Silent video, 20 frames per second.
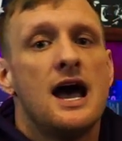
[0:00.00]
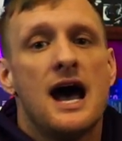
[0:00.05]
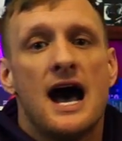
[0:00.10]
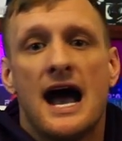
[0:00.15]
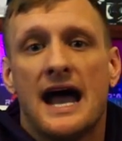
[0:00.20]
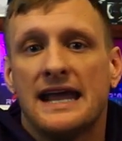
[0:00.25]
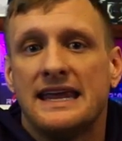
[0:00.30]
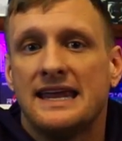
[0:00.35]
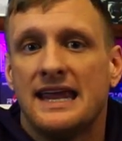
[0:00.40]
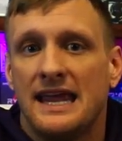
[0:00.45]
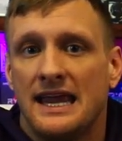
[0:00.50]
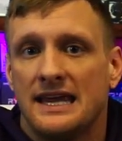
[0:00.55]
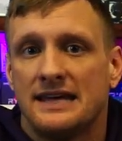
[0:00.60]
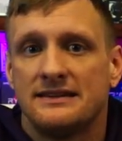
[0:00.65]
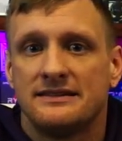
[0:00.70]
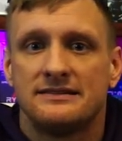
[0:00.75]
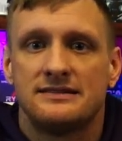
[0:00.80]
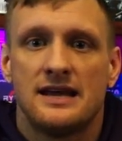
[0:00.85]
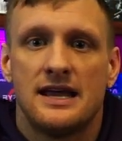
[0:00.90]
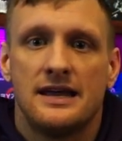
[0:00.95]
I
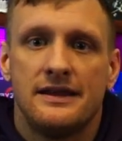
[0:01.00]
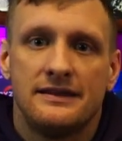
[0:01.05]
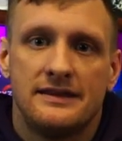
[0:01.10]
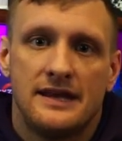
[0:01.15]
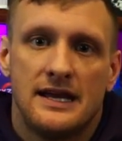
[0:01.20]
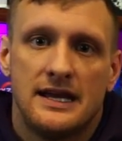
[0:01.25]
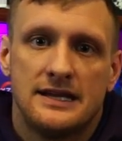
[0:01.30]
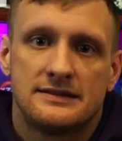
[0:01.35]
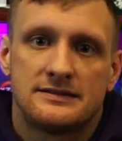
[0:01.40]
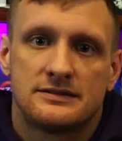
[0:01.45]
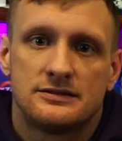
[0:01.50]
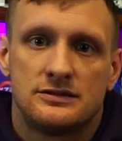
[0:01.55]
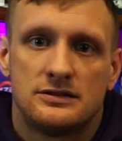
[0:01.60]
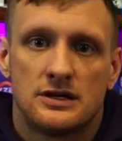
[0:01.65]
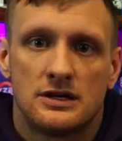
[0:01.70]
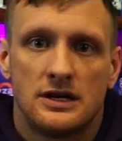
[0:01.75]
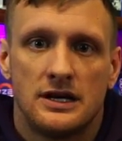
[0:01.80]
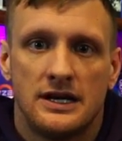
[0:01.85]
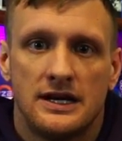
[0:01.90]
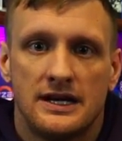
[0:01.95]
can say that
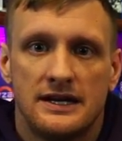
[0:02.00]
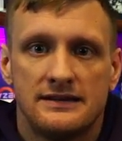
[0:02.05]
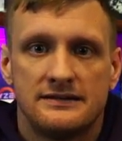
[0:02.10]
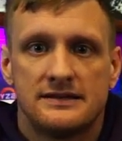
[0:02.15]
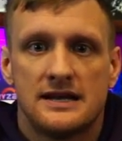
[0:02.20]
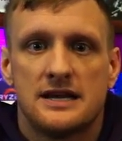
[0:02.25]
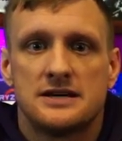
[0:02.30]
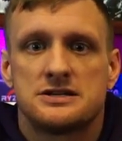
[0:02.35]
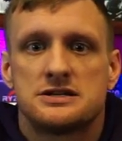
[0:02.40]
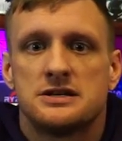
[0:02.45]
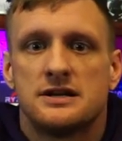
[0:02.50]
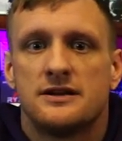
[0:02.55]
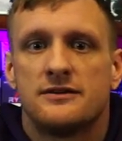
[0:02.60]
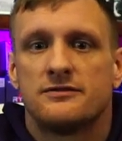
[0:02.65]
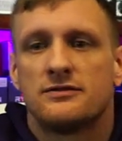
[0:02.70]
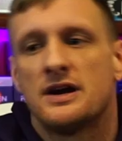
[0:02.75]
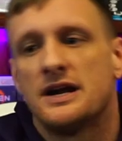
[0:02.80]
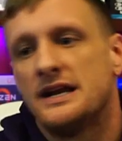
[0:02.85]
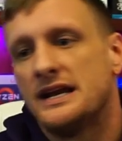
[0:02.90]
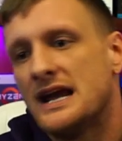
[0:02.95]
during a session
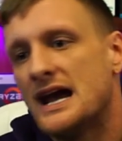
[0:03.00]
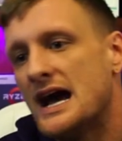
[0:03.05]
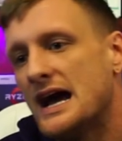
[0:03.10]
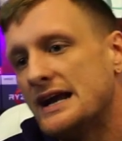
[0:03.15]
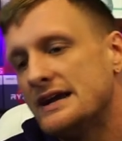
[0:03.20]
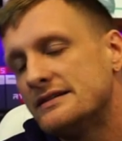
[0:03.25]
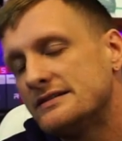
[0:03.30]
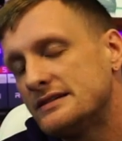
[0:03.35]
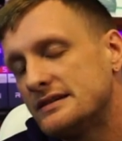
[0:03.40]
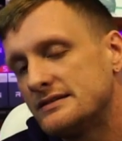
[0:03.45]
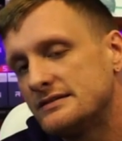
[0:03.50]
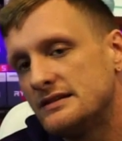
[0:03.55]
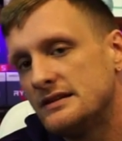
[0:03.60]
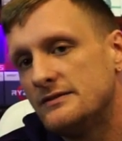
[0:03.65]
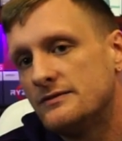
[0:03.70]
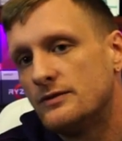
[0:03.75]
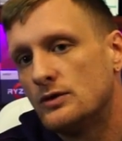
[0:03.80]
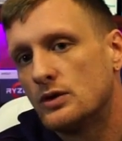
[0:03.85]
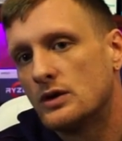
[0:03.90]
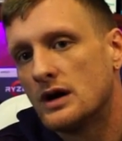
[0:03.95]
of running
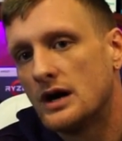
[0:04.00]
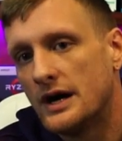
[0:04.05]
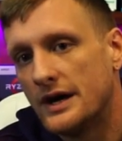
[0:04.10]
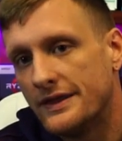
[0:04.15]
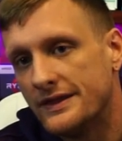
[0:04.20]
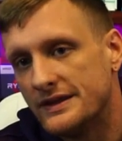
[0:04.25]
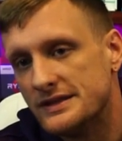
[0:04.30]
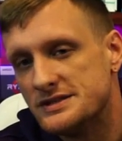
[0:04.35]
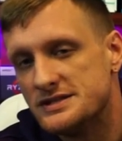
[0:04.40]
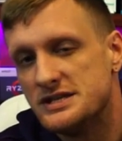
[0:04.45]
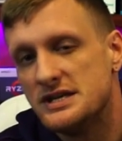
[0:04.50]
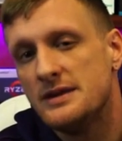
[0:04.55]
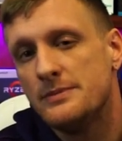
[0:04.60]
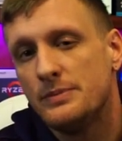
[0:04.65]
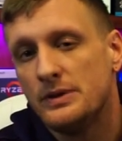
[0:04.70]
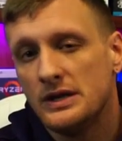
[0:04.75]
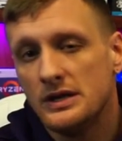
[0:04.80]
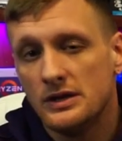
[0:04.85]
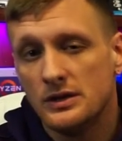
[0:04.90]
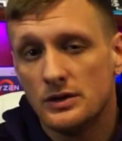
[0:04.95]
AIDA64 on the
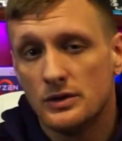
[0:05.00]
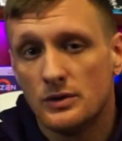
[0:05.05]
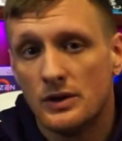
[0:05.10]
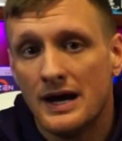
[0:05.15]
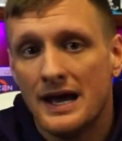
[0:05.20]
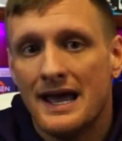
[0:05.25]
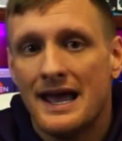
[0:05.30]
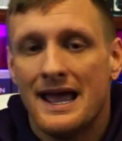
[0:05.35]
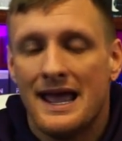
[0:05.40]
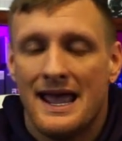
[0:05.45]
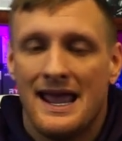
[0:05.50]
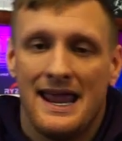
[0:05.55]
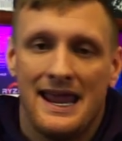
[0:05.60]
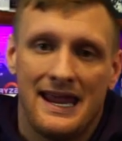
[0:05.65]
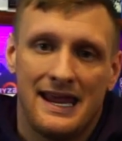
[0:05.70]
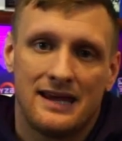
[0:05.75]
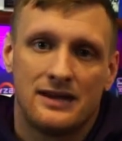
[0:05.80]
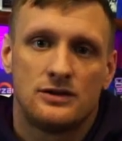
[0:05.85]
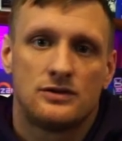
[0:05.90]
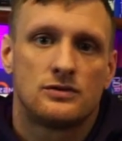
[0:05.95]
GPU
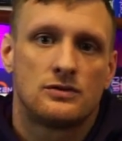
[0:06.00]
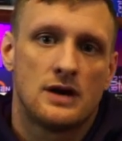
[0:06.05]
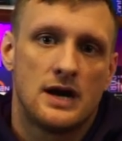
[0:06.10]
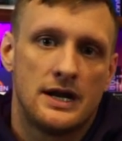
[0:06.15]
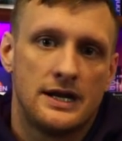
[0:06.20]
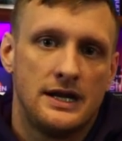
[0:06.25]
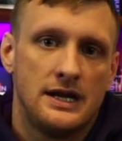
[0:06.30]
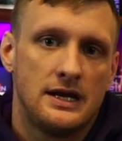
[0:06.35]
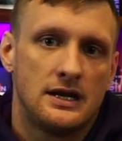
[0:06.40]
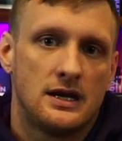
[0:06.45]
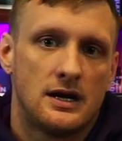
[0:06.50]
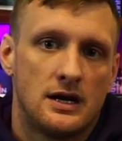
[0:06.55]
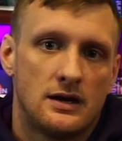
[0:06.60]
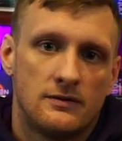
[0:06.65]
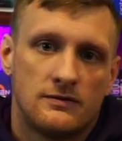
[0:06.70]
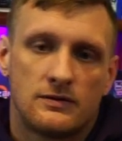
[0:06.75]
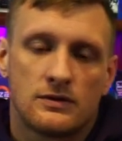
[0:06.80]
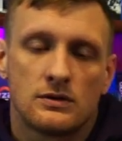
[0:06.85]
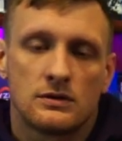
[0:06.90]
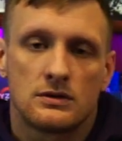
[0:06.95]
and running,
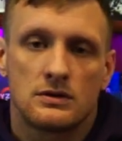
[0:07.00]
of